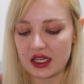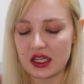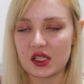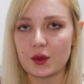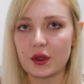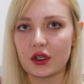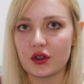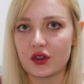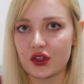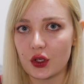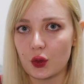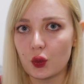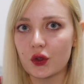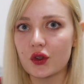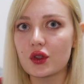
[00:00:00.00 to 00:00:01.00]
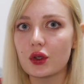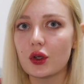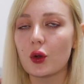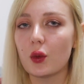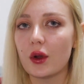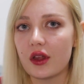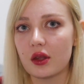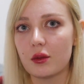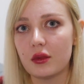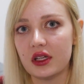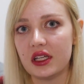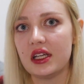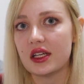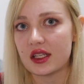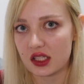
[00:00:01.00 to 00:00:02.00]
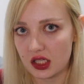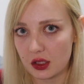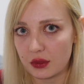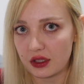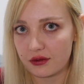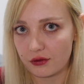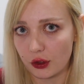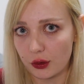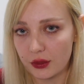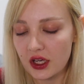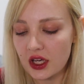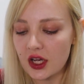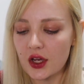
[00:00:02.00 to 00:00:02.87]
is because they want to know where the money is coming from.